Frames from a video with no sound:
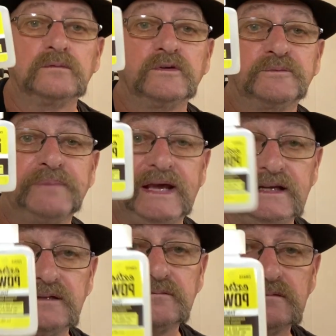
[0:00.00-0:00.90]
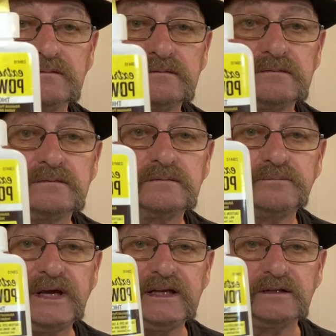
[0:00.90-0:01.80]
with painted
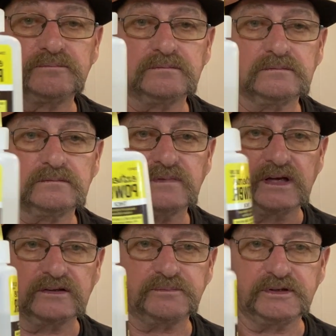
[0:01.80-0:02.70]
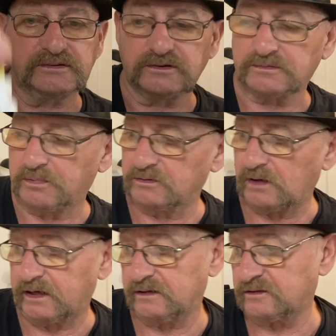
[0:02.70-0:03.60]
things because you're supposed.
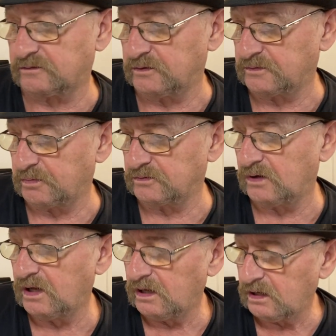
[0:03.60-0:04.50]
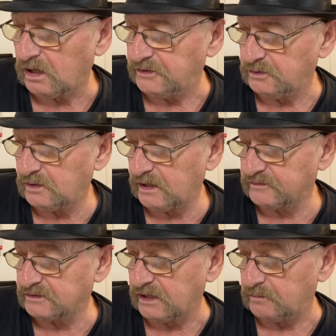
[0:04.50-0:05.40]
I guess that's what you're supposed to. I do have
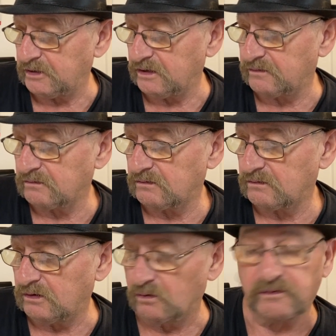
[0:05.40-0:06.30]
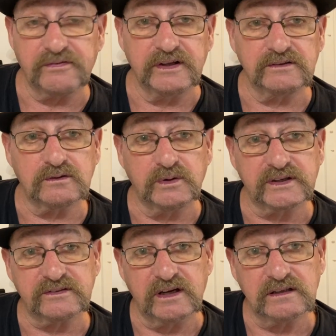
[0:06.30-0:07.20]
the Tamiya, thin
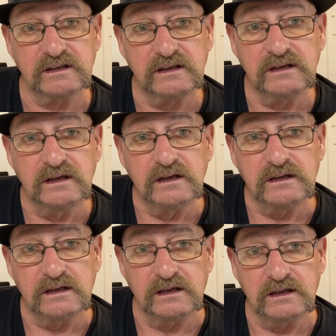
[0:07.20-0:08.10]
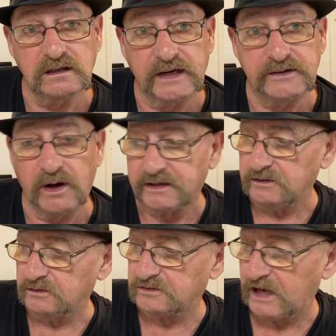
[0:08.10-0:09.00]
quick set. I know I can
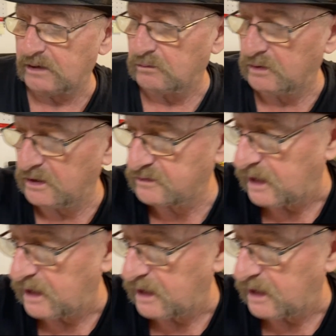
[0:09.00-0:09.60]
use that when it's